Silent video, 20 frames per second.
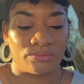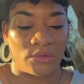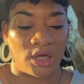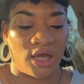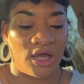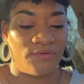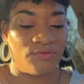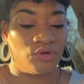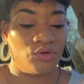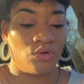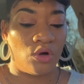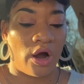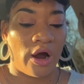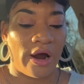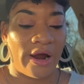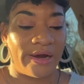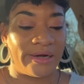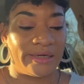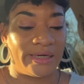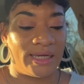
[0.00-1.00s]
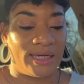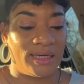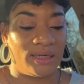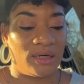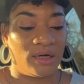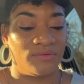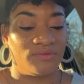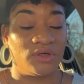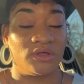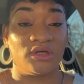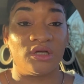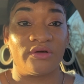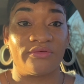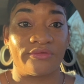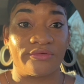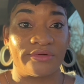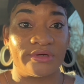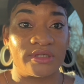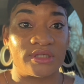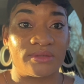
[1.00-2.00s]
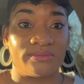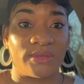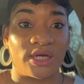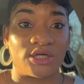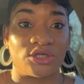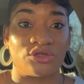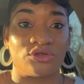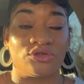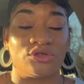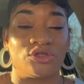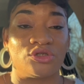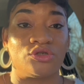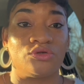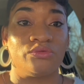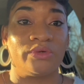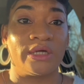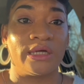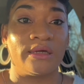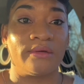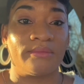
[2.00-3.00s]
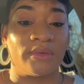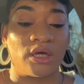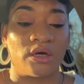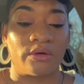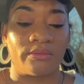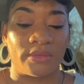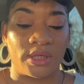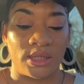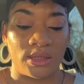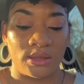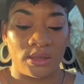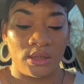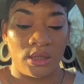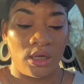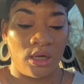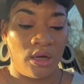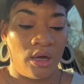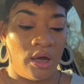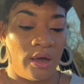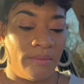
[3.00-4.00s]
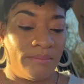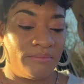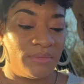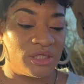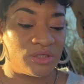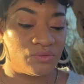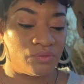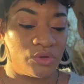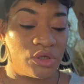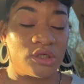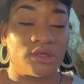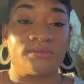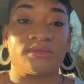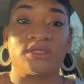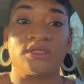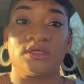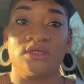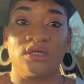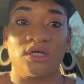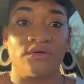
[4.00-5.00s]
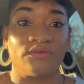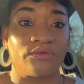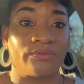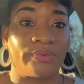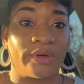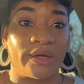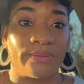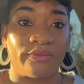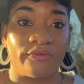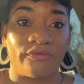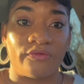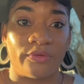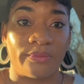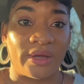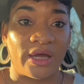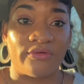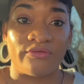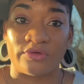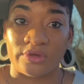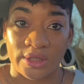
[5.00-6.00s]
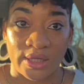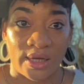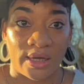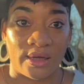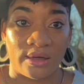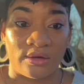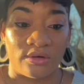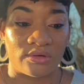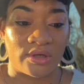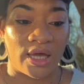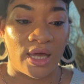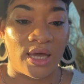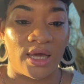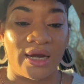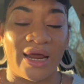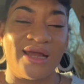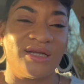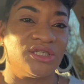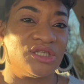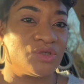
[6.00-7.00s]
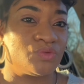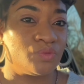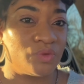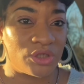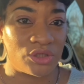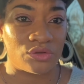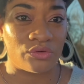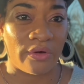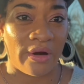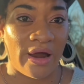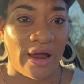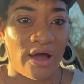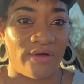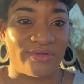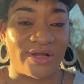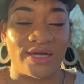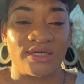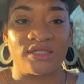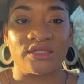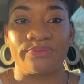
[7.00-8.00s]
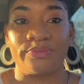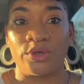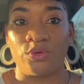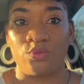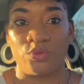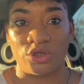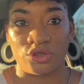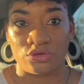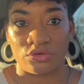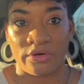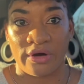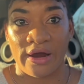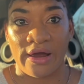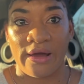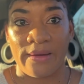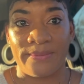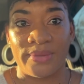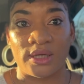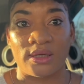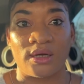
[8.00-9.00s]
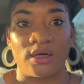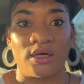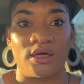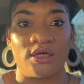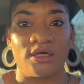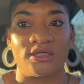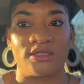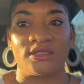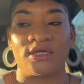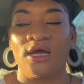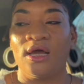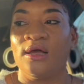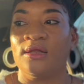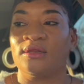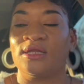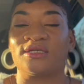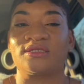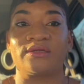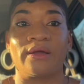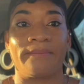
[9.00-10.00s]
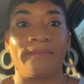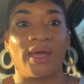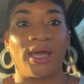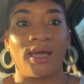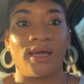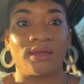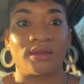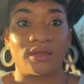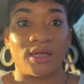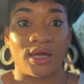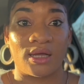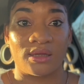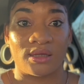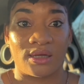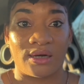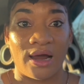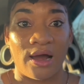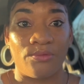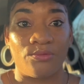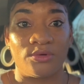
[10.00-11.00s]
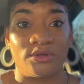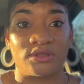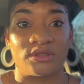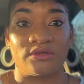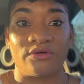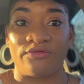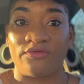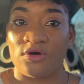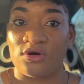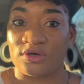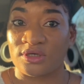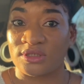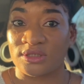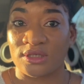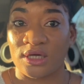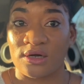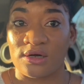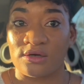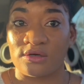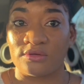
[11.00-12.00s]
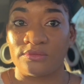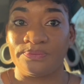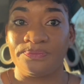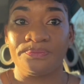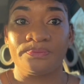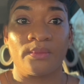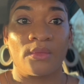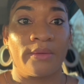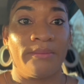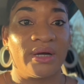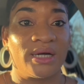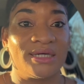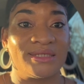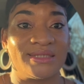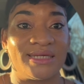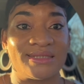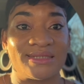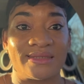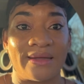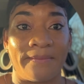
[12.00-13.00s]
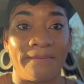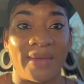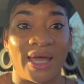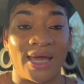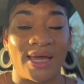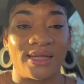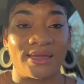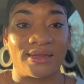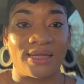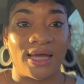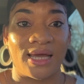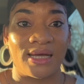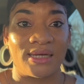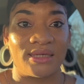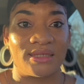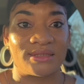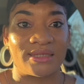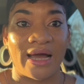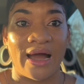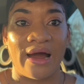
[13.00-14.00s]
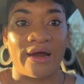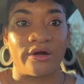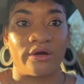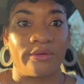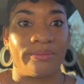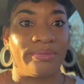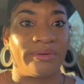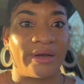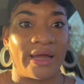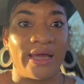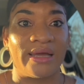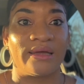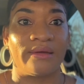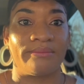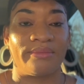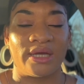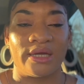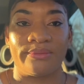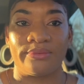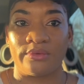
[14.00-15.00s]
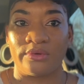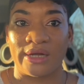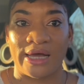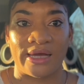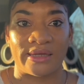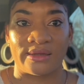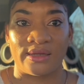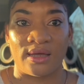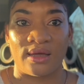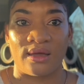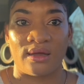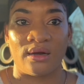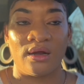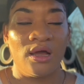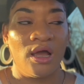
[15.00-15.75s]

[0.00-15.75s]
if you are in need of deliverance, make sure that you email me. Miss Williams delivered people from everything, okay? It ain't just witchcraft. I just put witchcraft because that's the main thing that I want to focus on, because that's the main thing that's out here plaguing people like that.